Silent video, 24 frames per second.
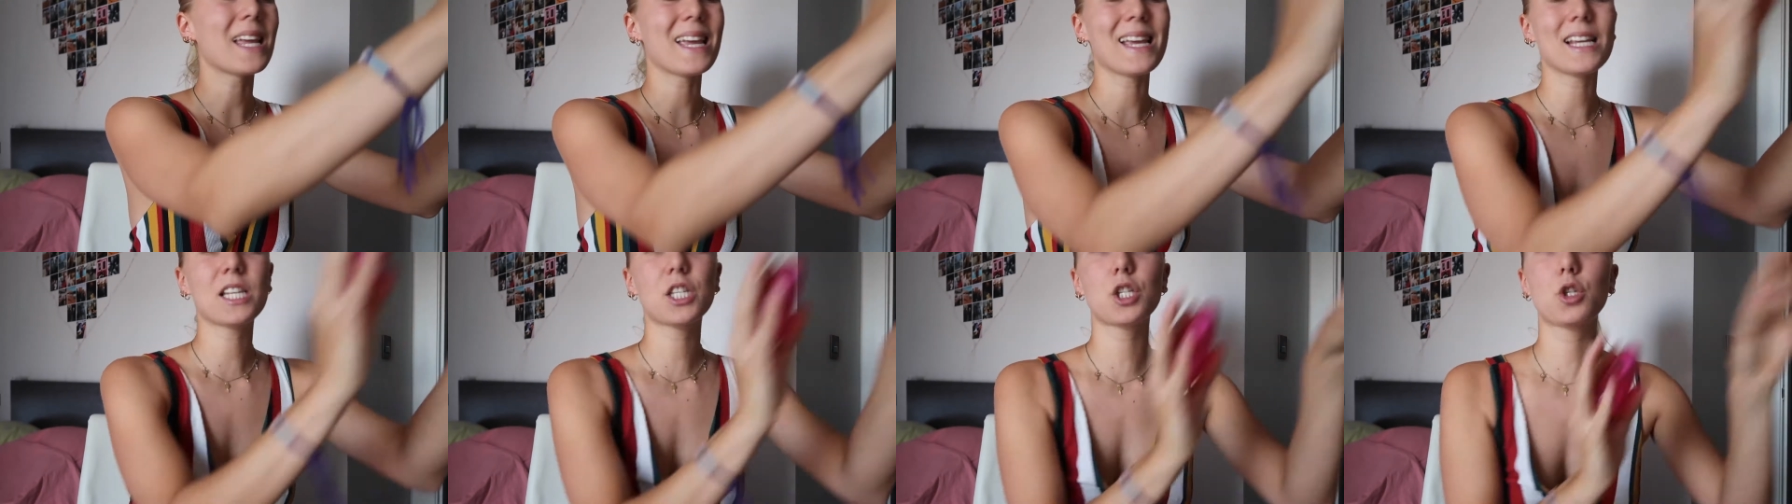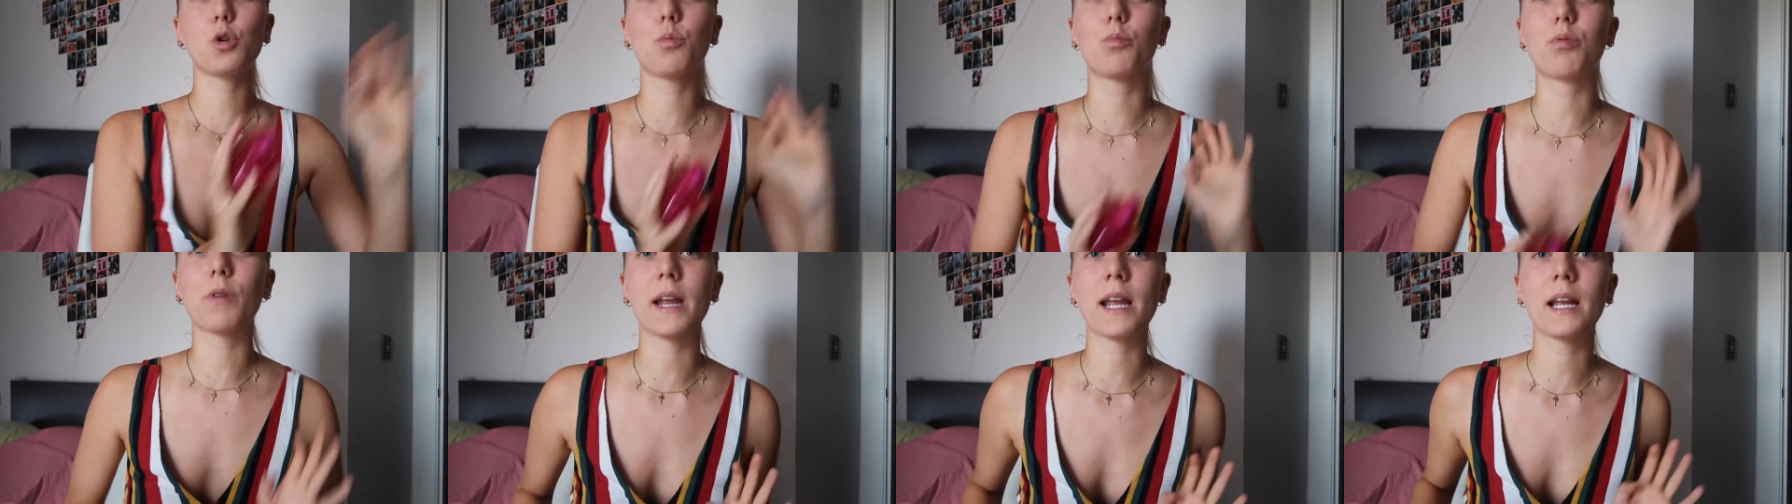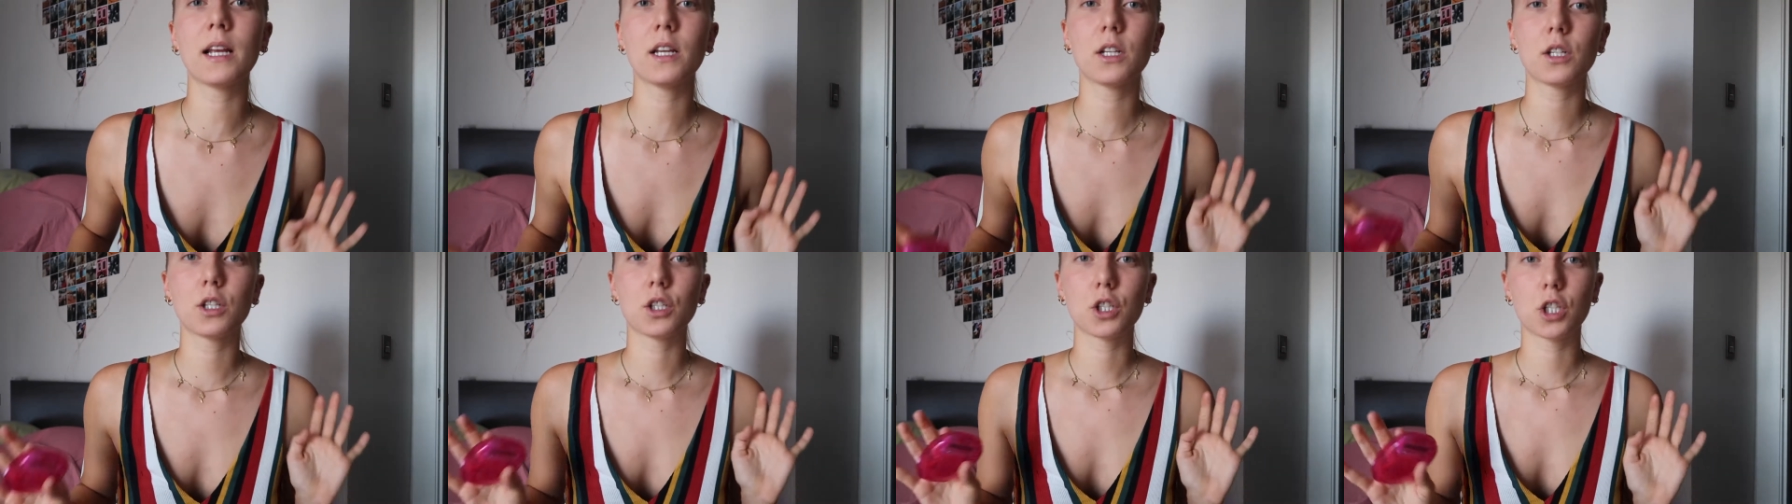is to
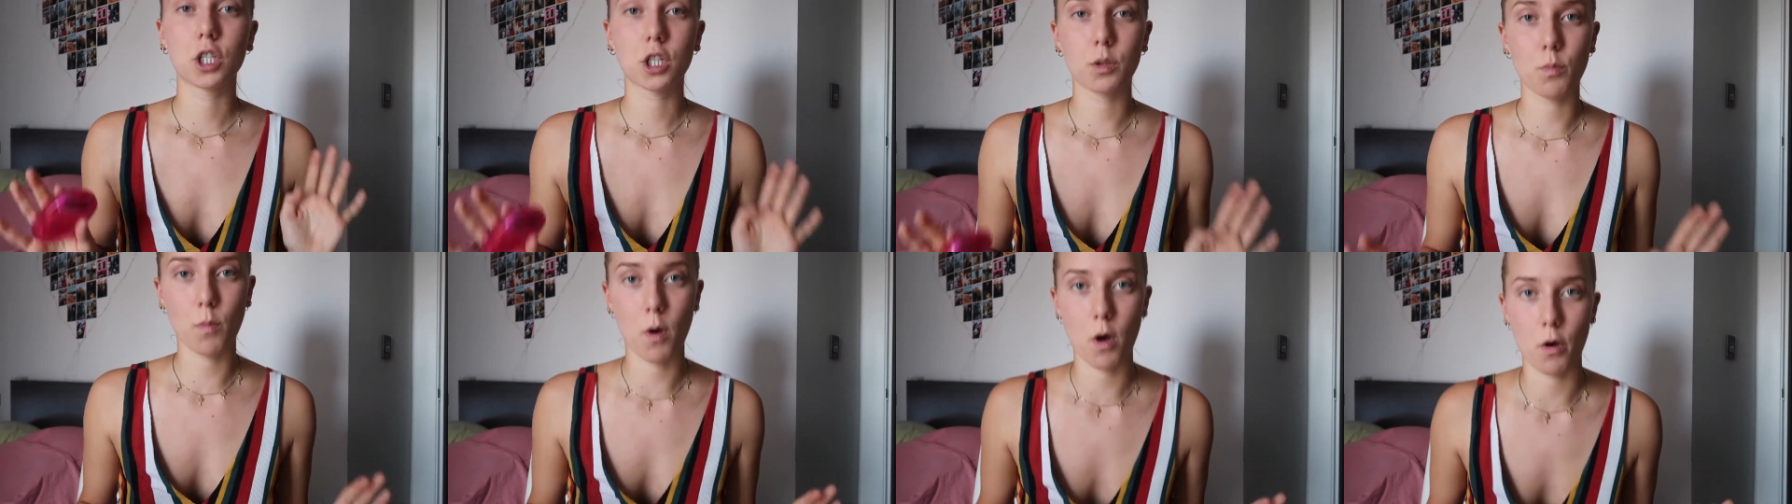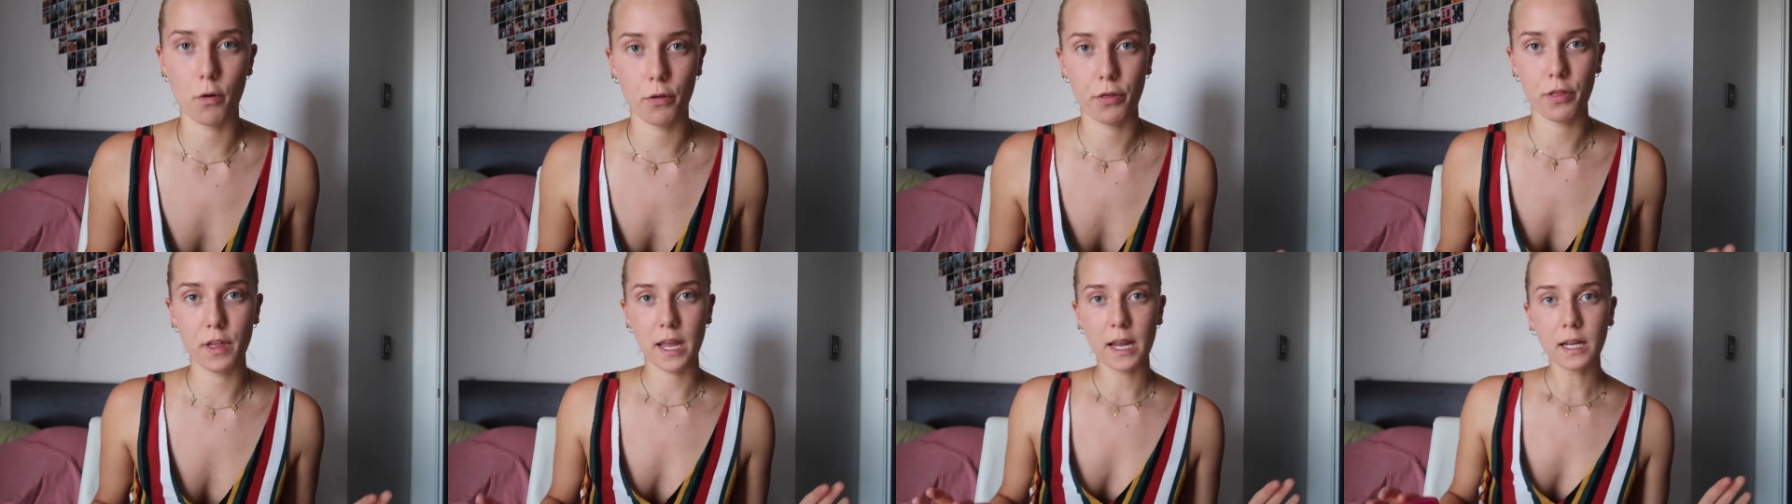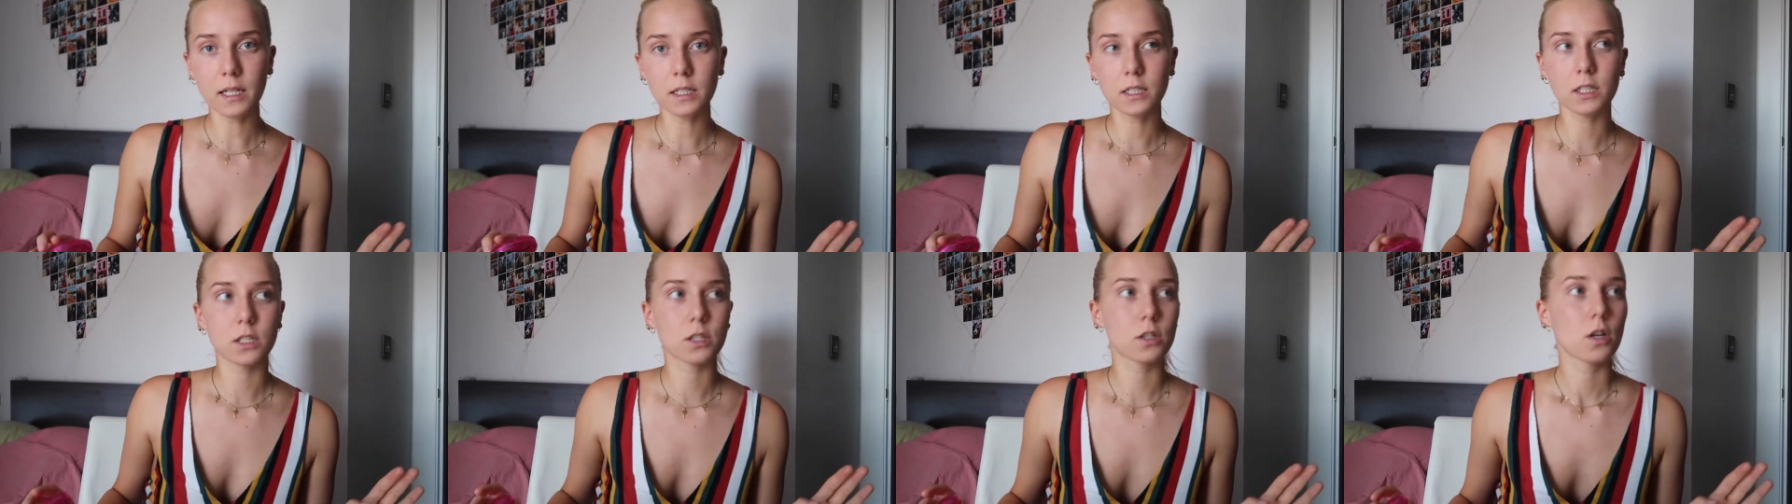bring small
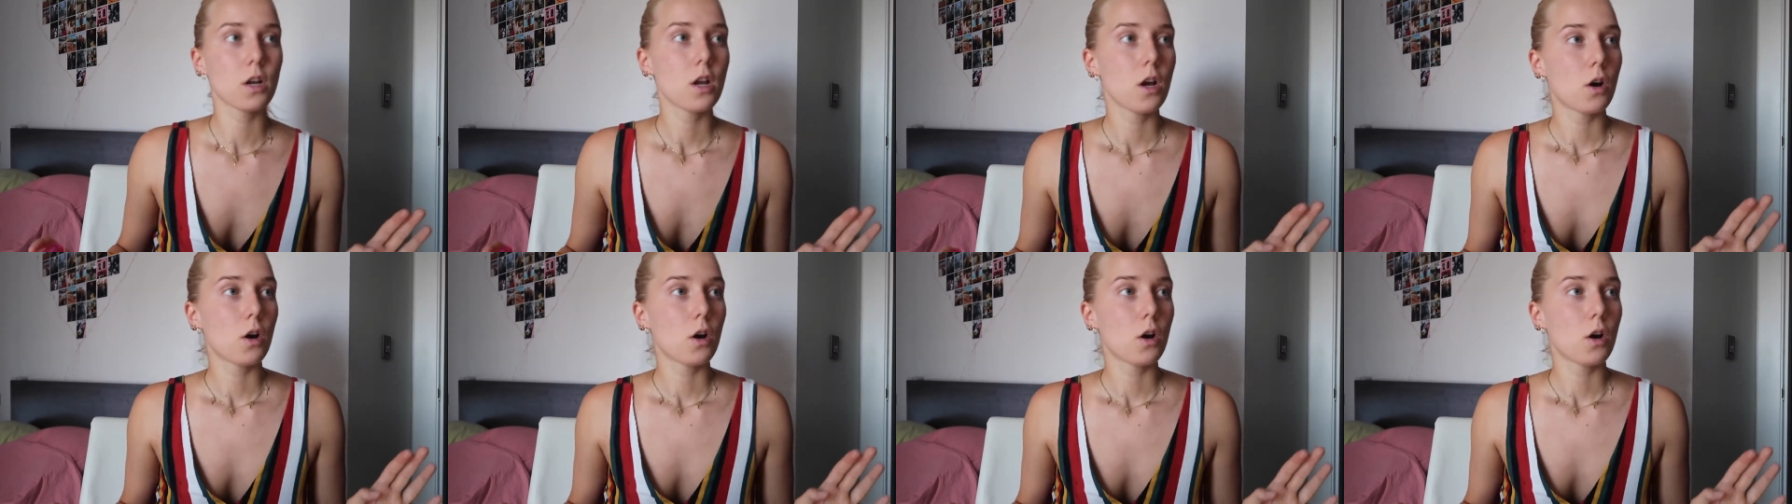things.